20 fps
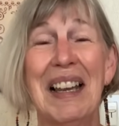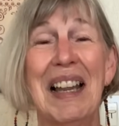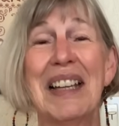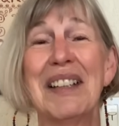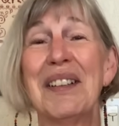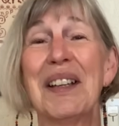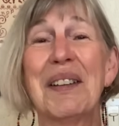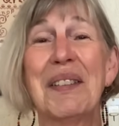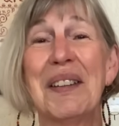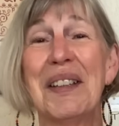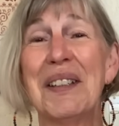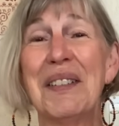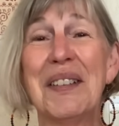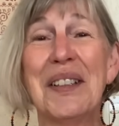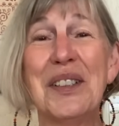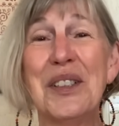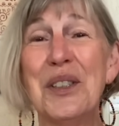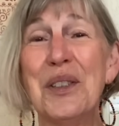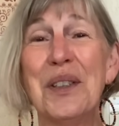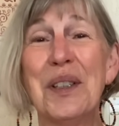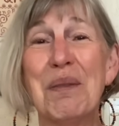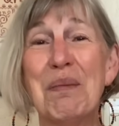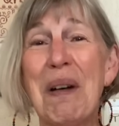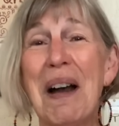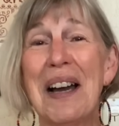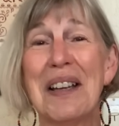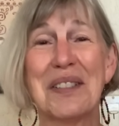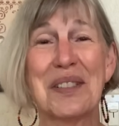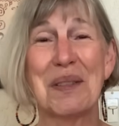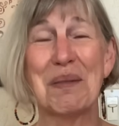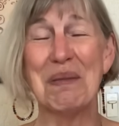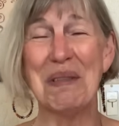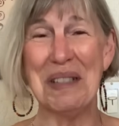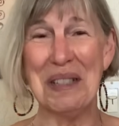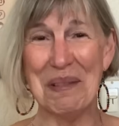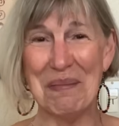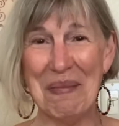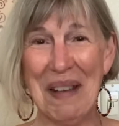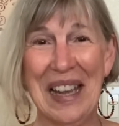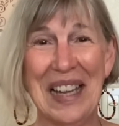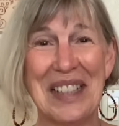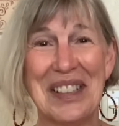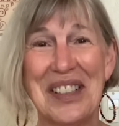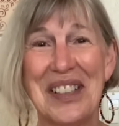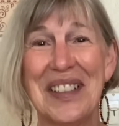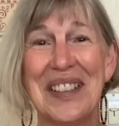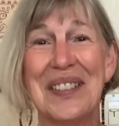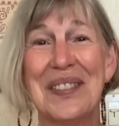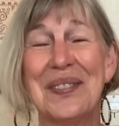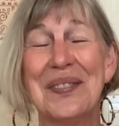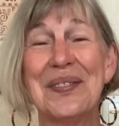nothing that you can possibly imagine.